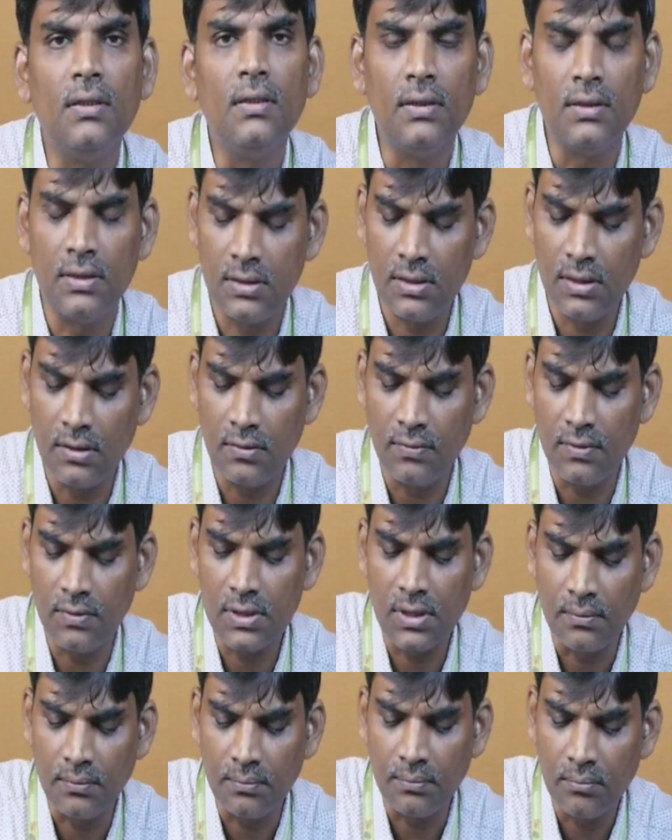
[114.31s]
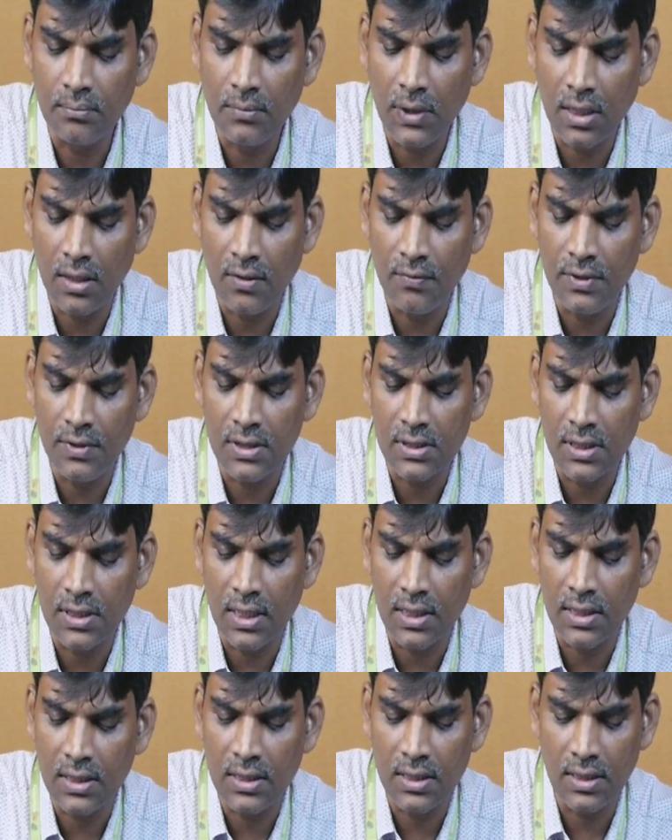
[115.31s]
in this equation, but how it is
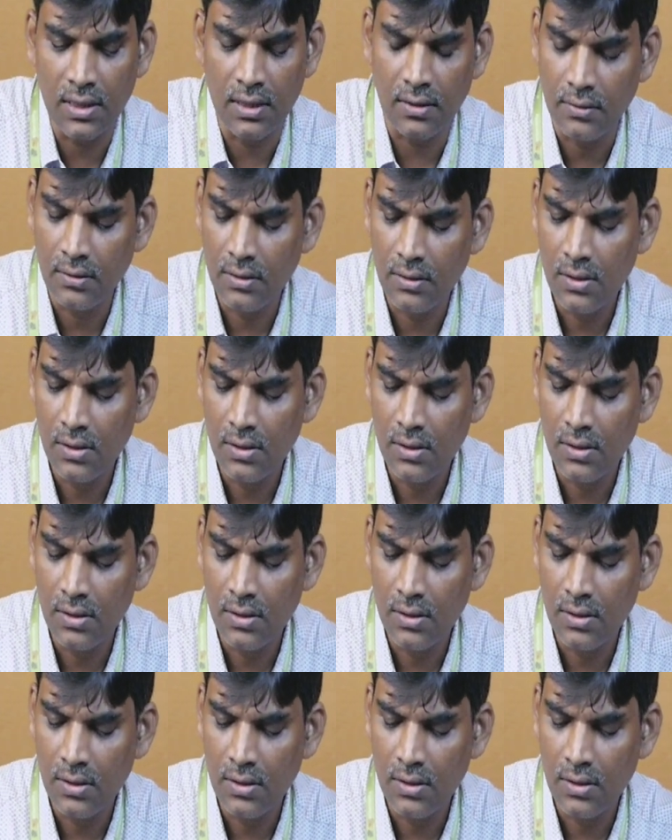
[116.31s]
getting here.